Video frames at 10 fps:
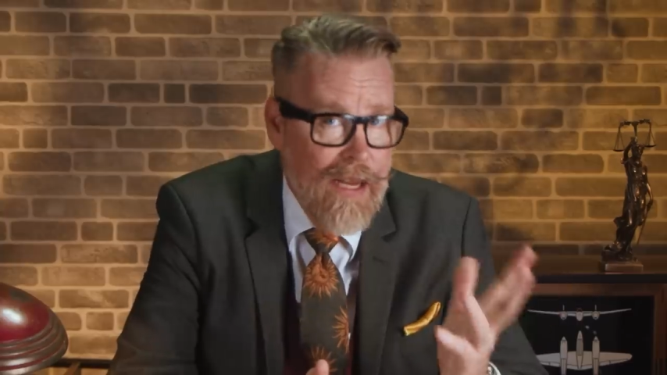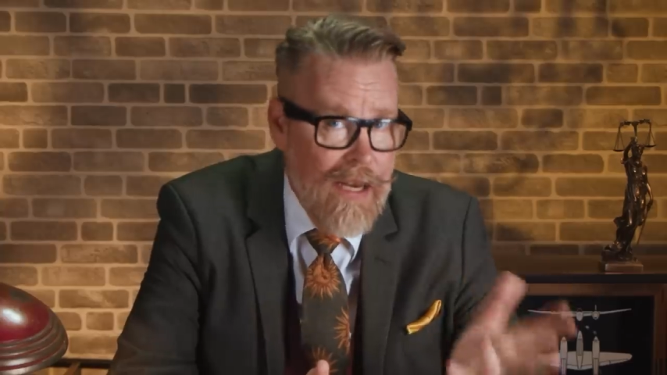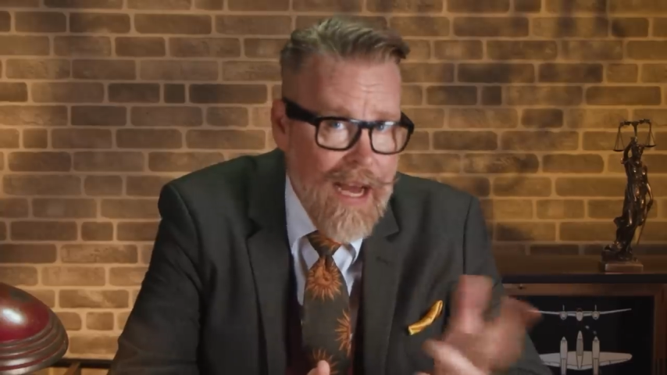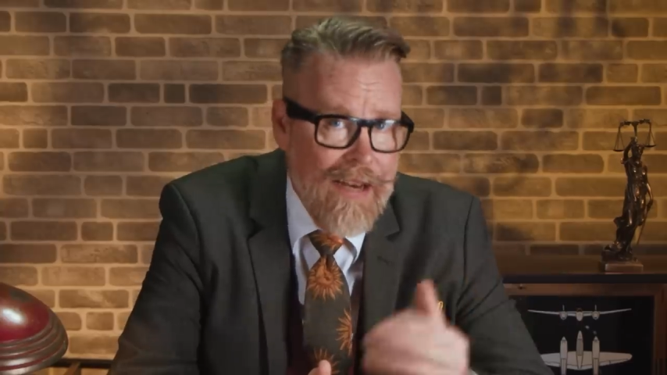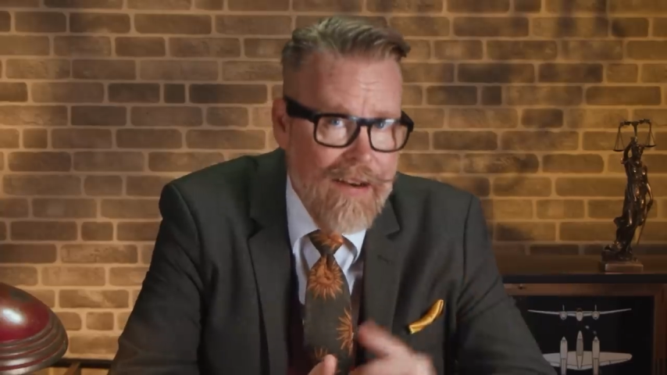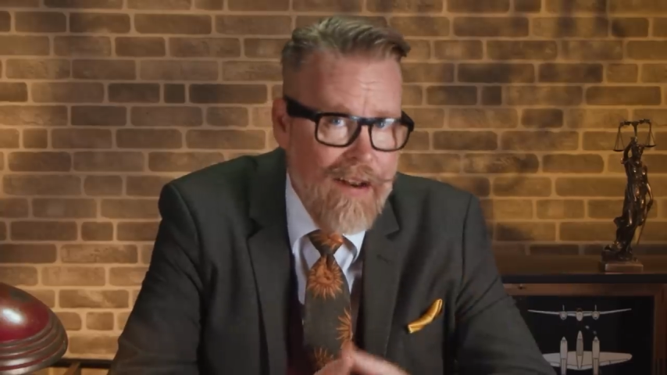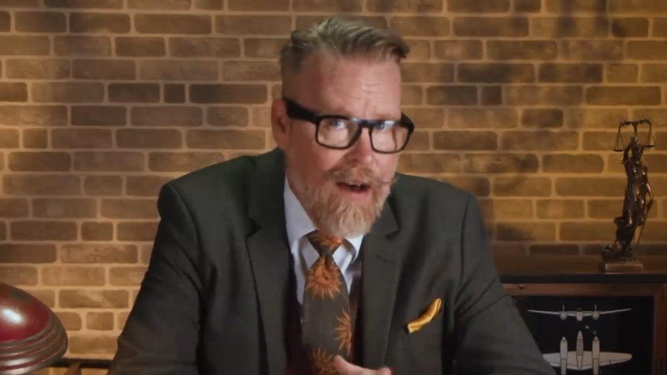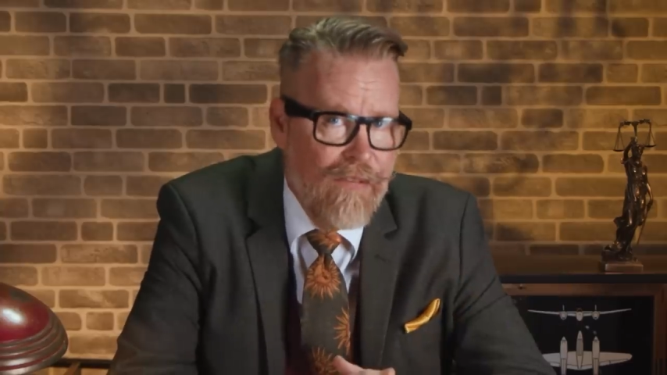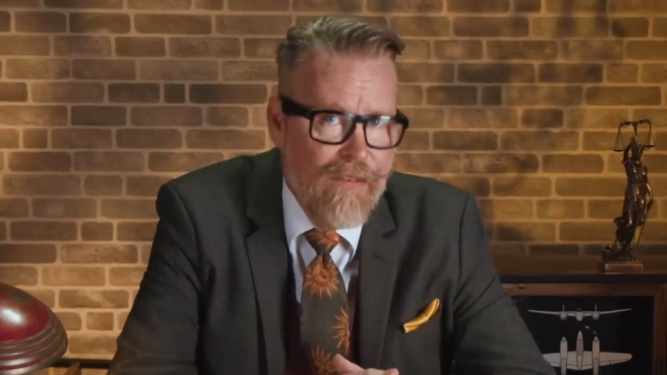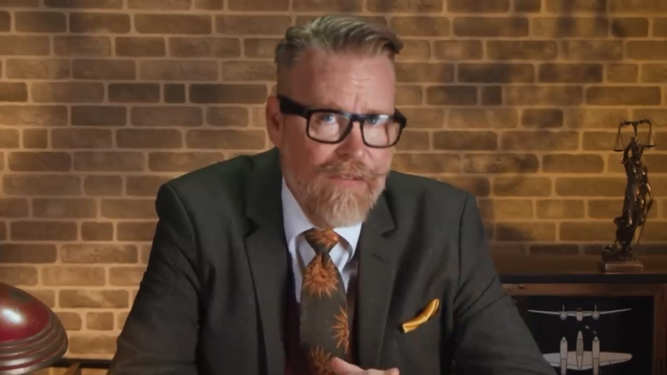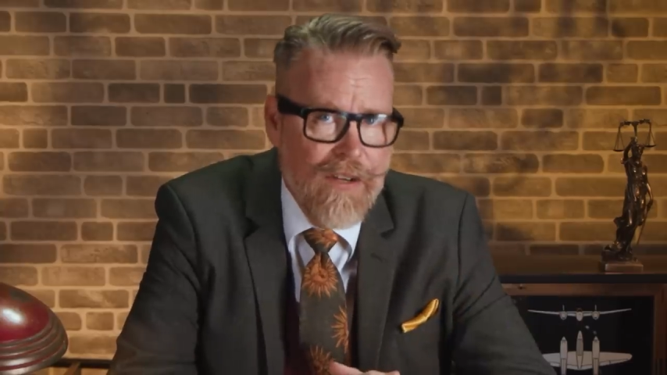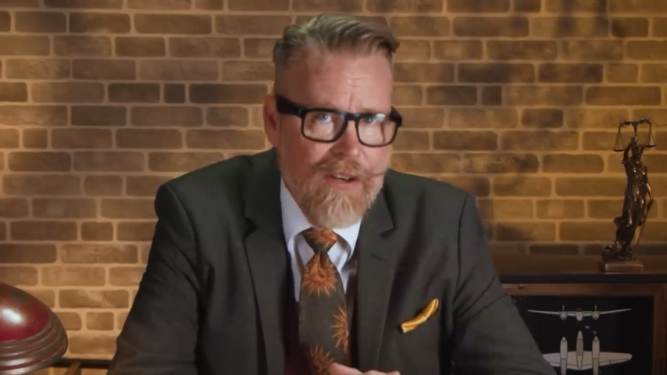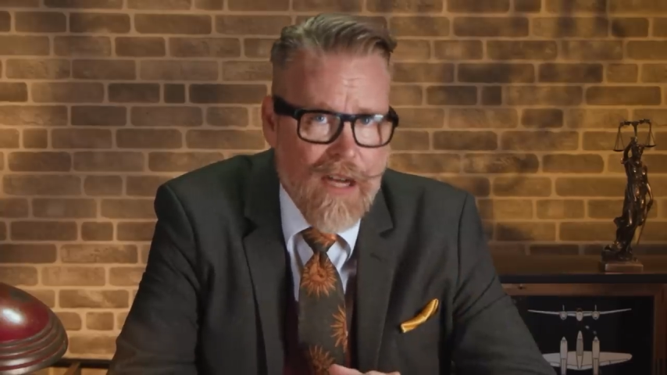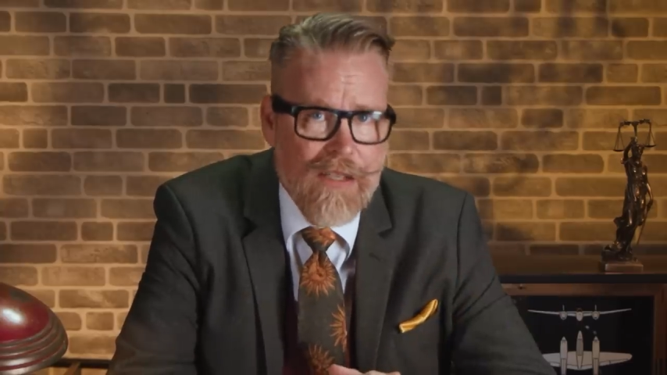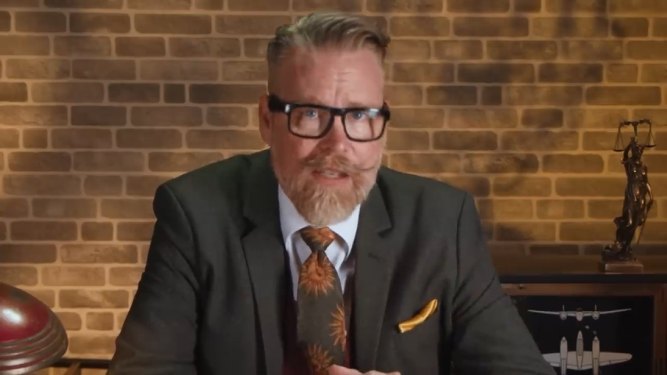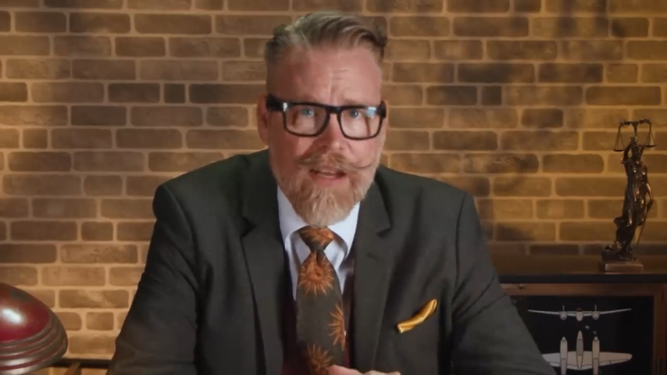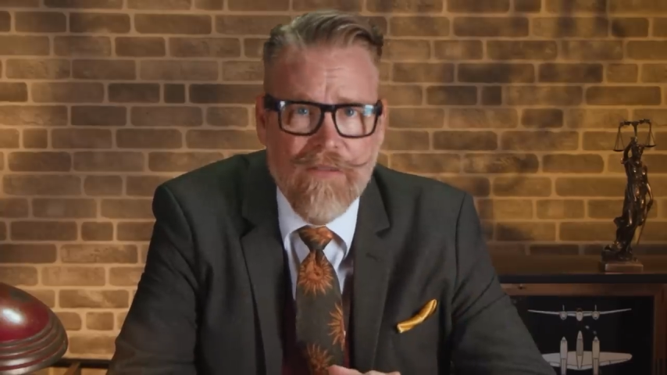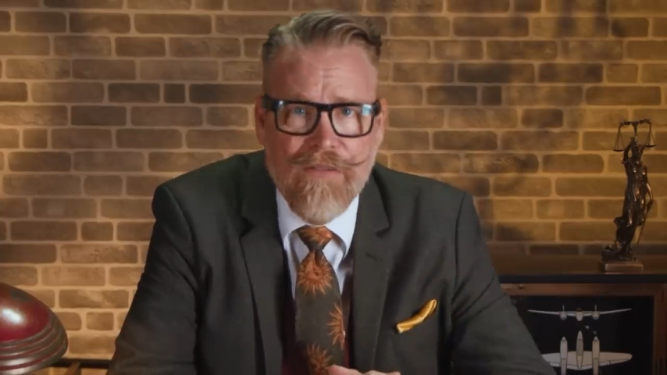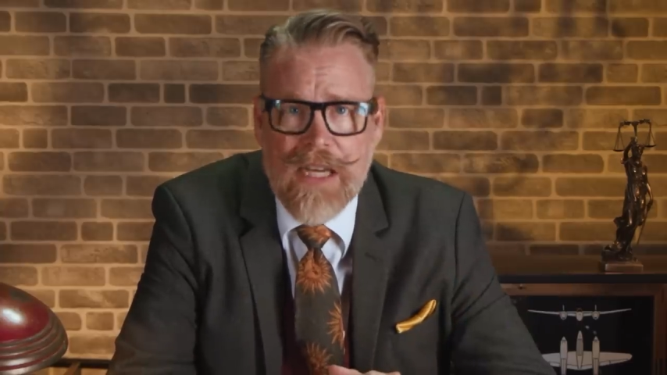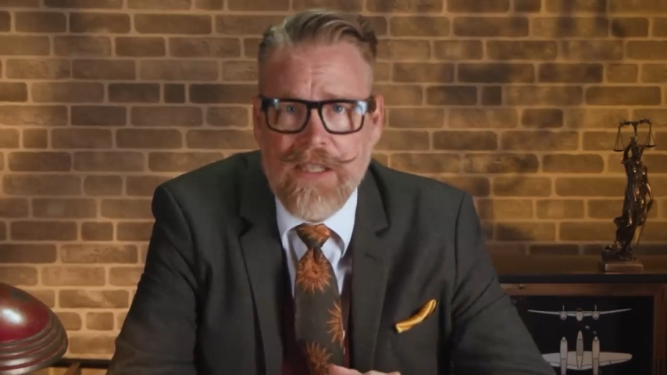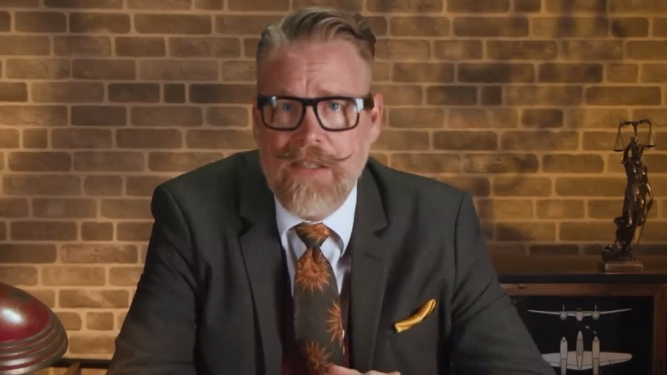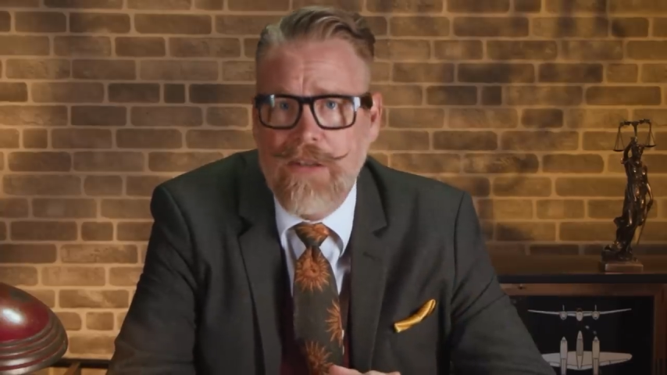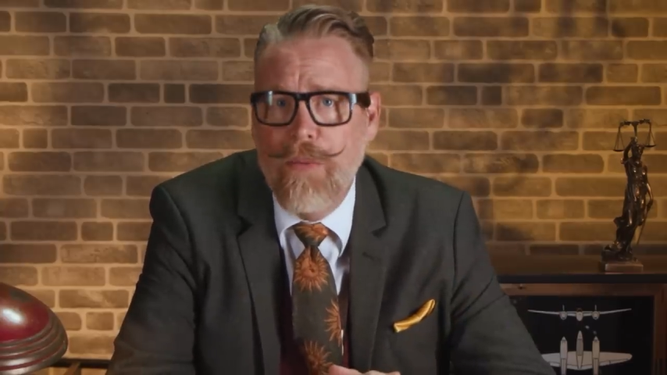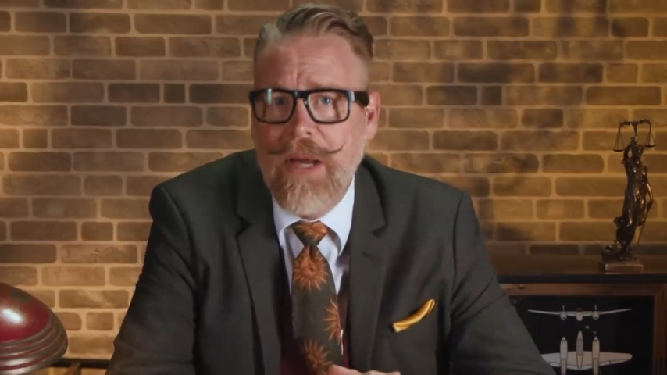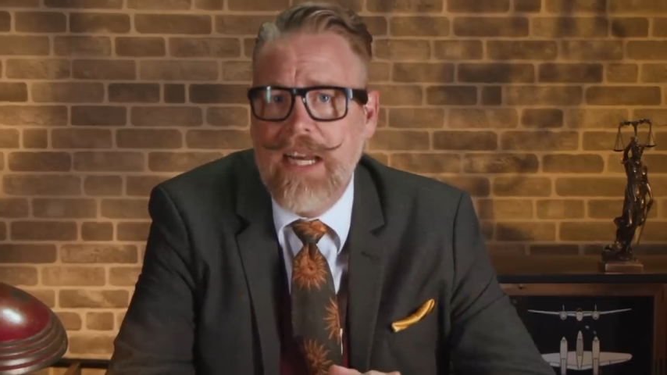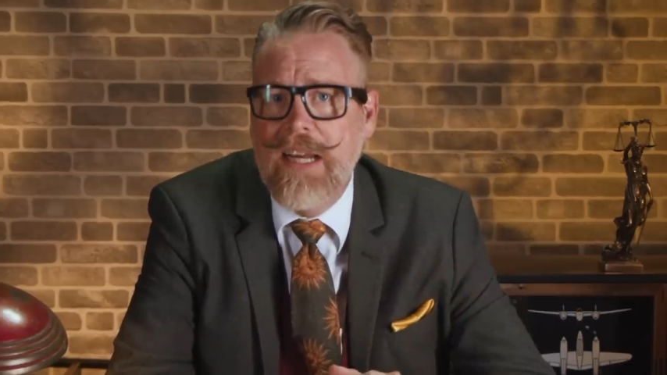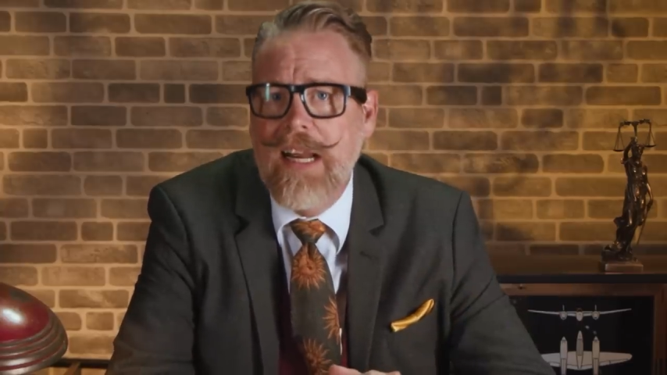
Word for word: they had had enough of the Nazi and fascist Commedia